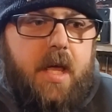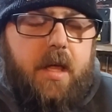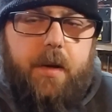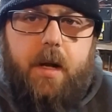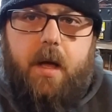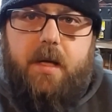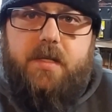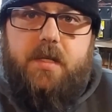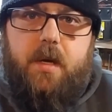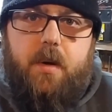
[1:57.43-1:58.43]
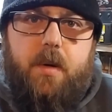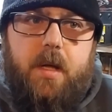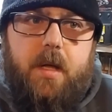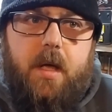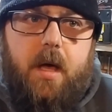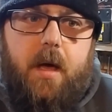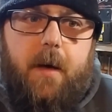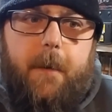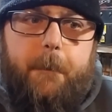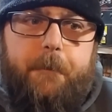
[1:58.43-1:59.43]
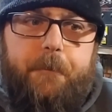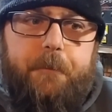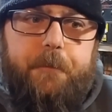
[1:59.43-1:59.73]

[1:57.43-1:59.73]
You can also turn